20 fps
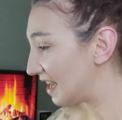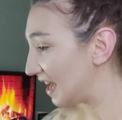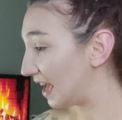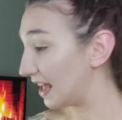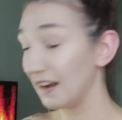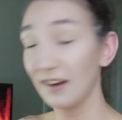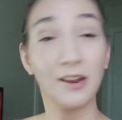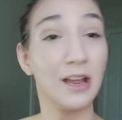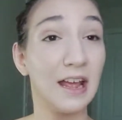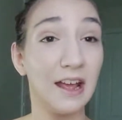
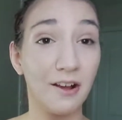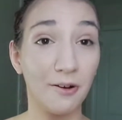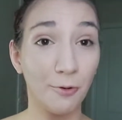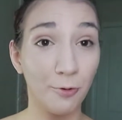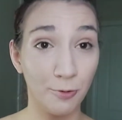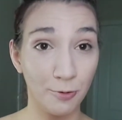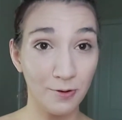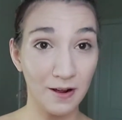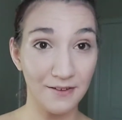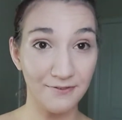And
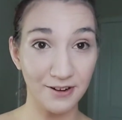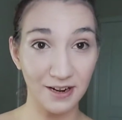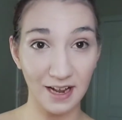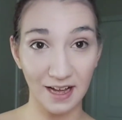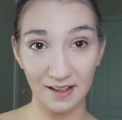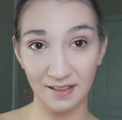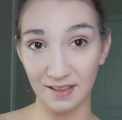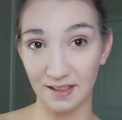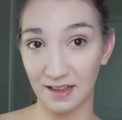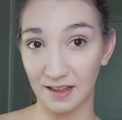whoever
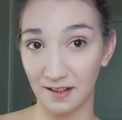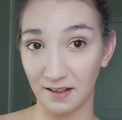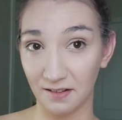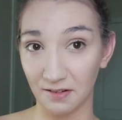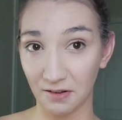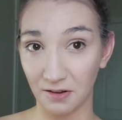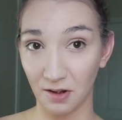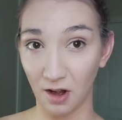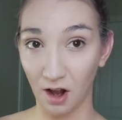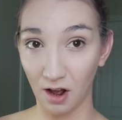
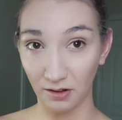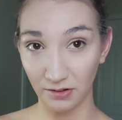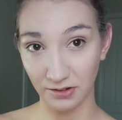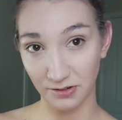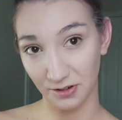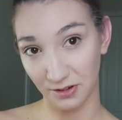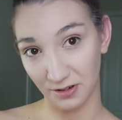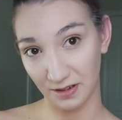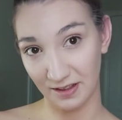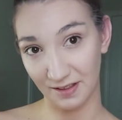has
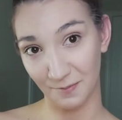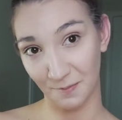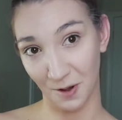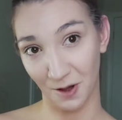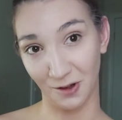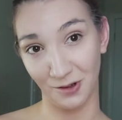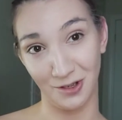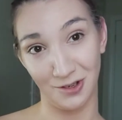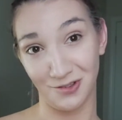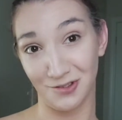also a
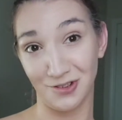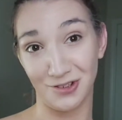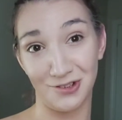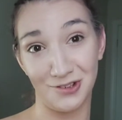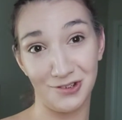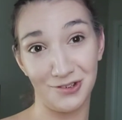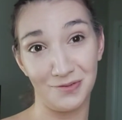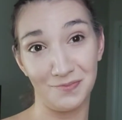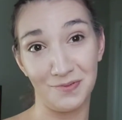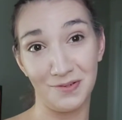small
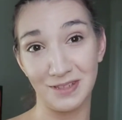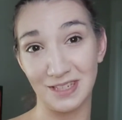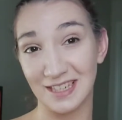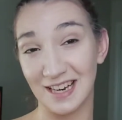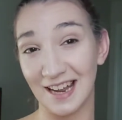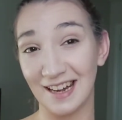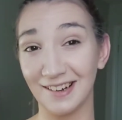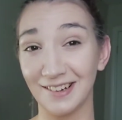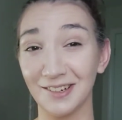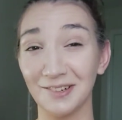YouTube
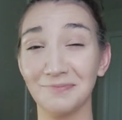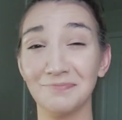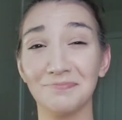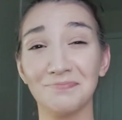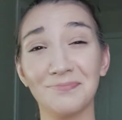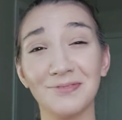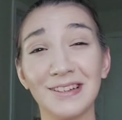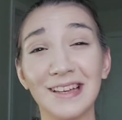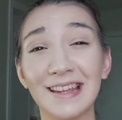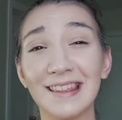channel,
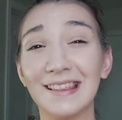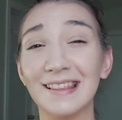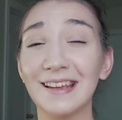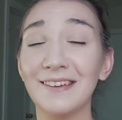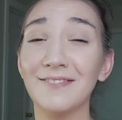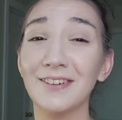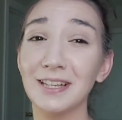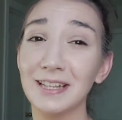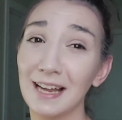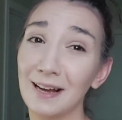please
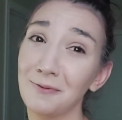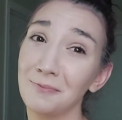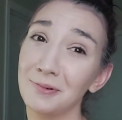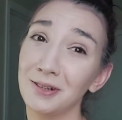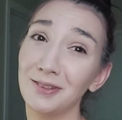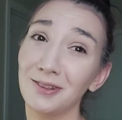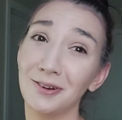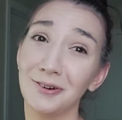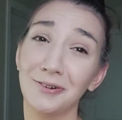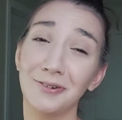leave it down
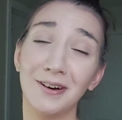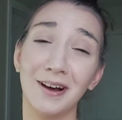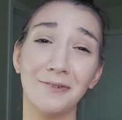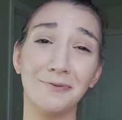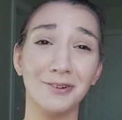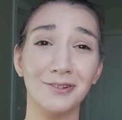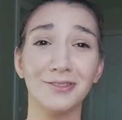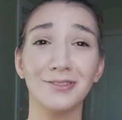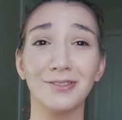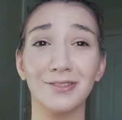below. I
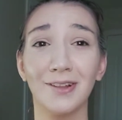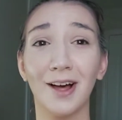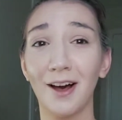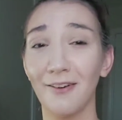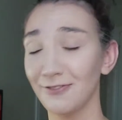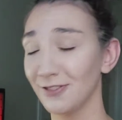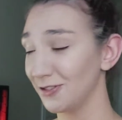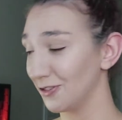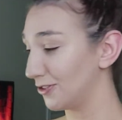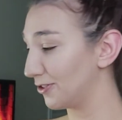would
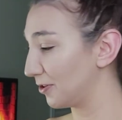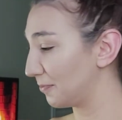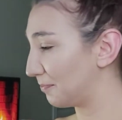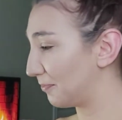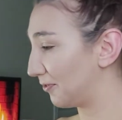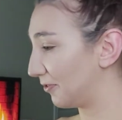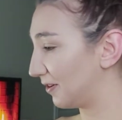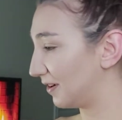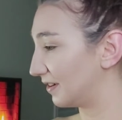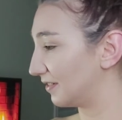love to
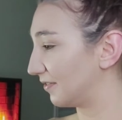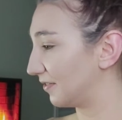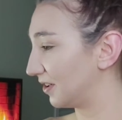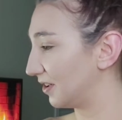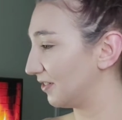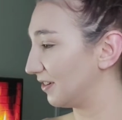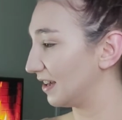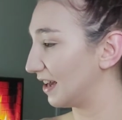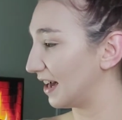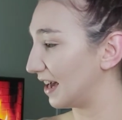support
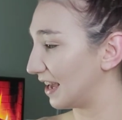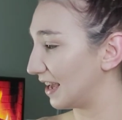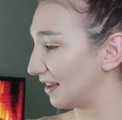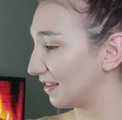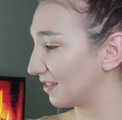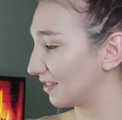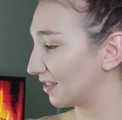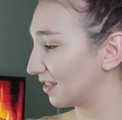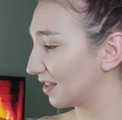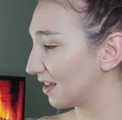you
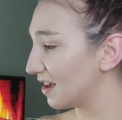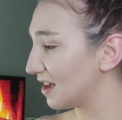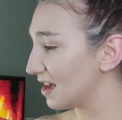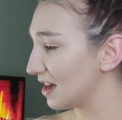guys.